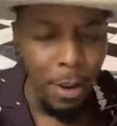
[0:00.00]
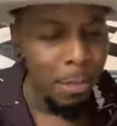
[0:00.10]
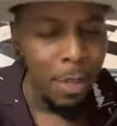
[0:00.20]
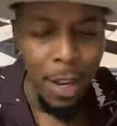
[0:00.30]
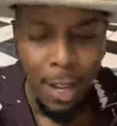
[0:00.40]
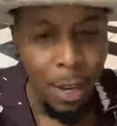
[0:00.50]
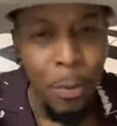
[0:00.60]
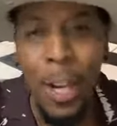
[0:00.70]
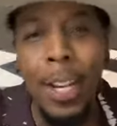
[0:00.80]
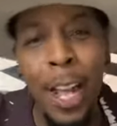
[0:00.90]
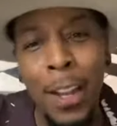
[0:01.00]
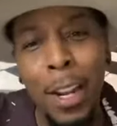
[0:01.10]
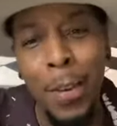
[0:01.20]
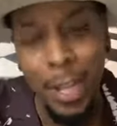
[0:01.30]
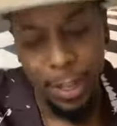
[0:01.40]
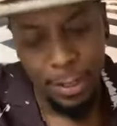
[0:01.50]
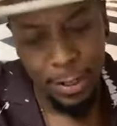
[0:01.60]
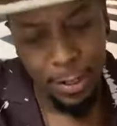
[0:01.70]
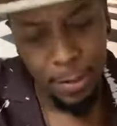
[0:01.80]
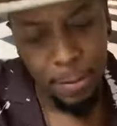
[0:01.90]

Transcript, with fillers: I'm, I got to break it down. Here it is.